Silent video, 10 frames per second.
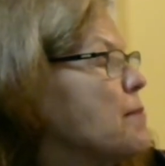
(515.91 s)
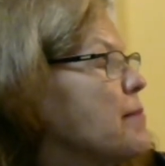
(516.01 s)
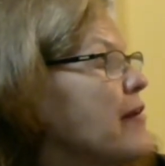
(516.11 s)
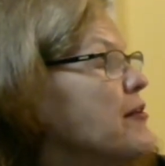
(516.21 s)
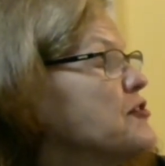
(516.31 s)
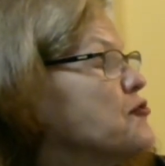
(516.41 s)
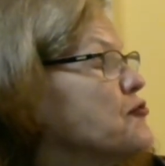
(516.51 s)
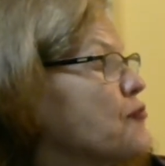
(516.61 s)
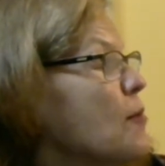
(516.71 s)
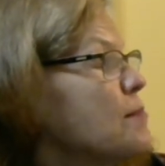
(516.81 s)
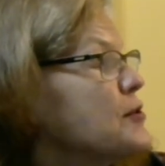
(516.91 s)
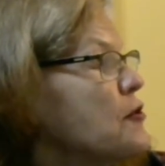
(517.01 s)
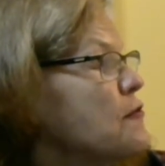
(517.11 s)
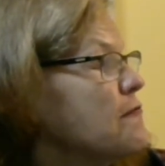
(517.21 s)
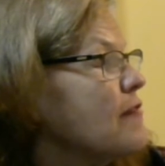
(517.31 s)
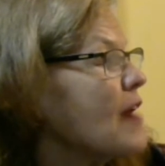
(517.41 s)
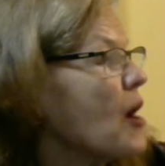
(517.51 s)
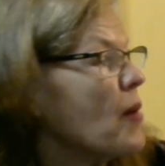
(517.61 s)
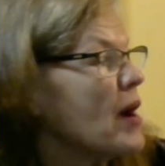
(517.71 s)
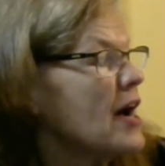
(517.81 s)
Parrot dropped her
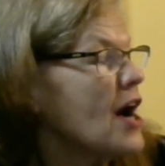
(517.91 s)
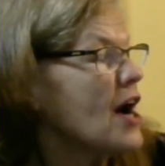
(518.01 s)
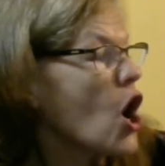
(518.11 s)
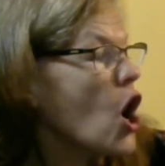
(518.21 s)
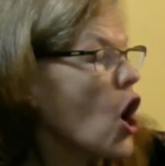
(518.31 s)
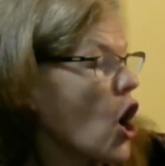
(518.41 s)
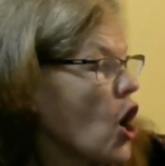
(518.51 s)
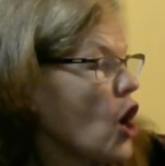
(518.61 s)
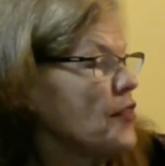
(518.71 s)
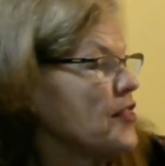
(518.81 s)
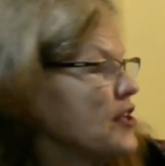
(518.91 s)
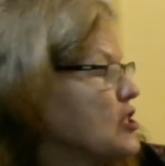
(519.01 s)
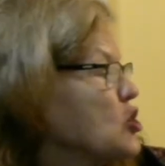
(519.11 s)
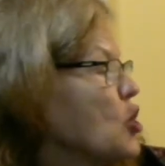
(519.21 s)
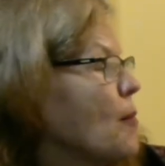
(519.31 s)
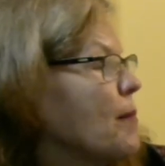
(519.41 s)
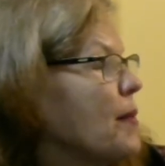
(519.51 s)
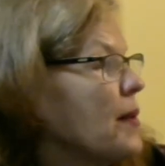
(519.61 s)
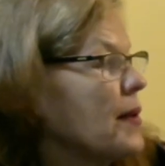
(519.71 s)
flower on the top.